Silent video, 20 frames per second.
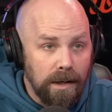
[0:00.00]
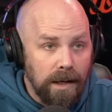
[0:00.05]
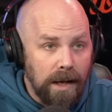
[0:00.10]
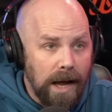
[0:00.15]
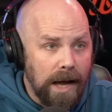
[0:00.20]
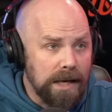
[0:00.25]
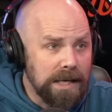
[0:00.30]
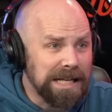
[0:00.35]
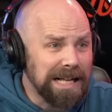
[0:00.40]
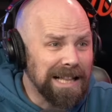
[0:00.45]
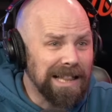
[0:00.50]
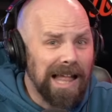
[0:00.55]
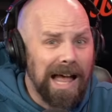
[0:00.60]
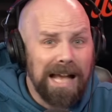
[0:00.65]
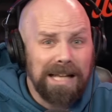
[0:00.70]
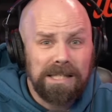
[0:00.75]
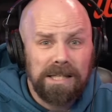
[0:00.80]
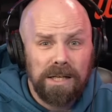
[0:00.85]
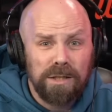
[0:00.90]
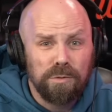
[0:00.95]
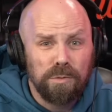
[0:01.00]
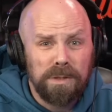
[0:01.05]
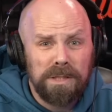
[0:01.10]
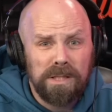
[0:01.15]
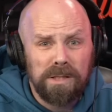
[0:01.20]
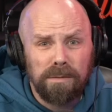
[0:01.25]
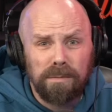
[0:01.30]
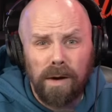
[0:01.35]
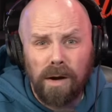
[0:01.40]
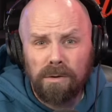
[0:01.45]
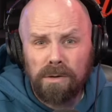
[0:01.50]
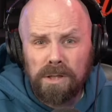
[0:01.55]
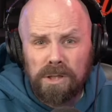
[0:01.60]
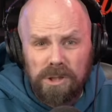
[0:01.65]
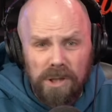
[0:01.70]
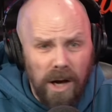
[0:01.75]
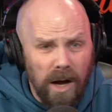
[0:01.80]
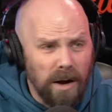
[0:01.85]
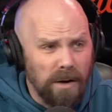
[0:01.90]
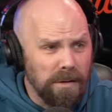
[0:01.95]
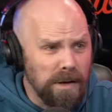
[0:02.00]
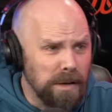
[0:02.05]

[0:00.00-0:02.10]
had classics with Samoa Joe.